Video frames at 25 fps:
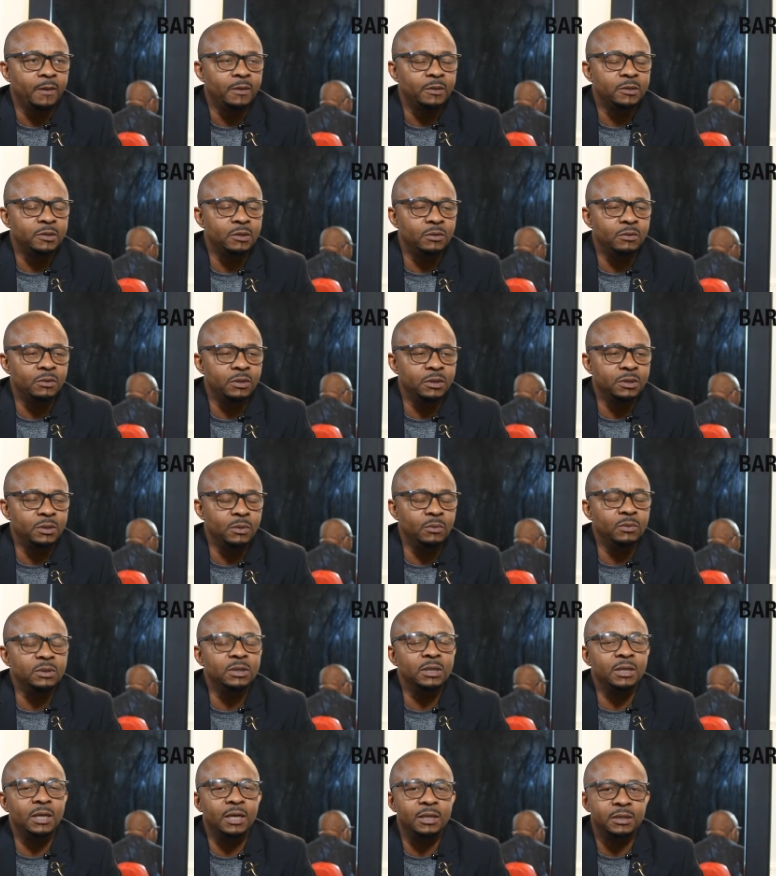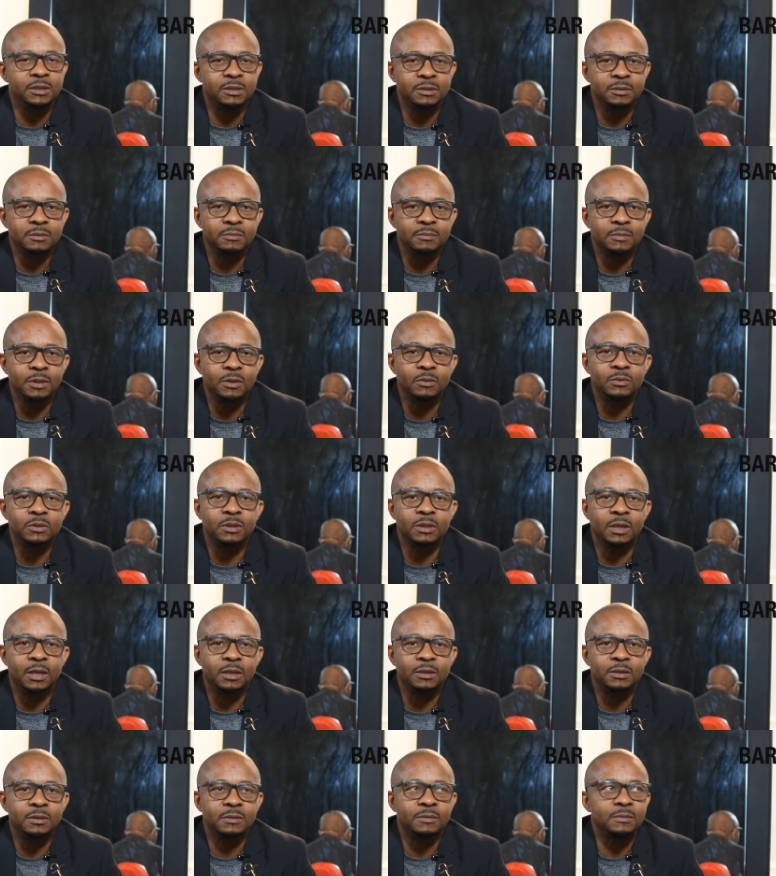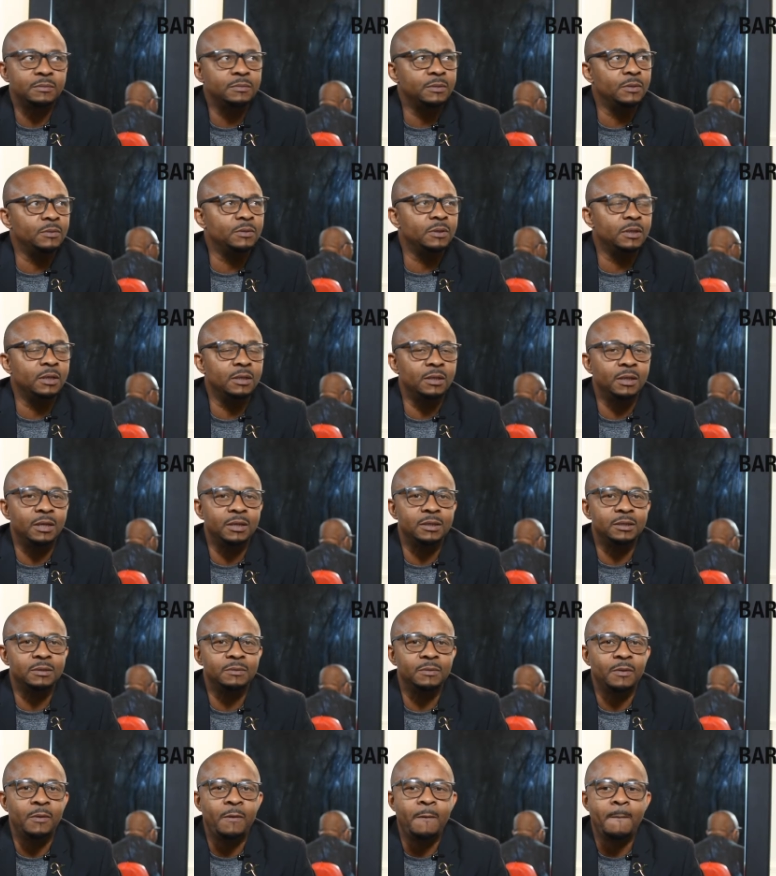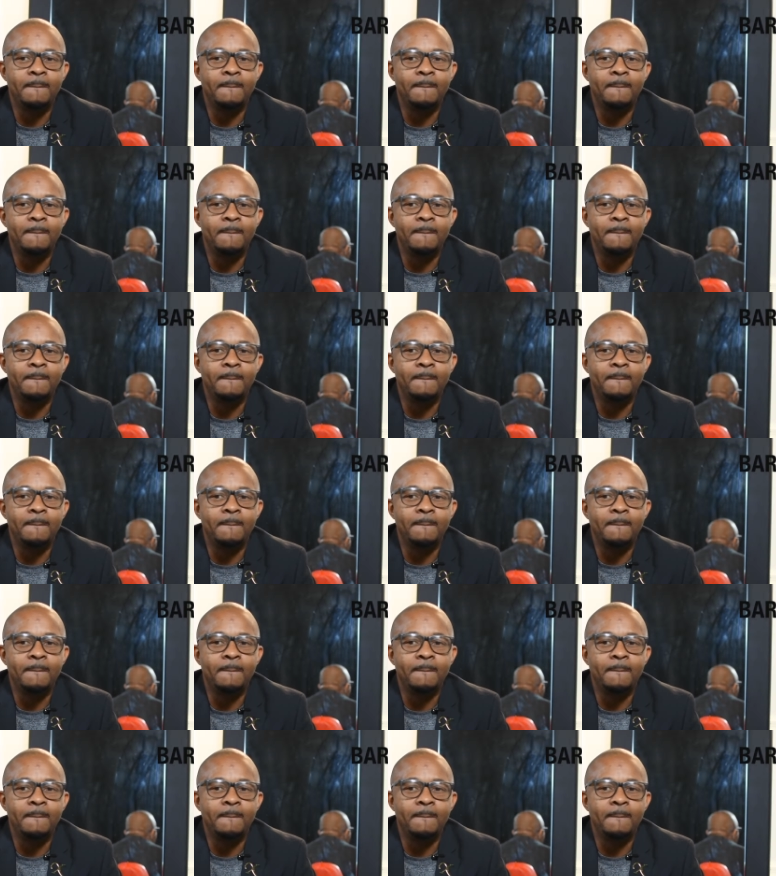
So it, it, was a lesson. It was a lesson. It was a good lesson.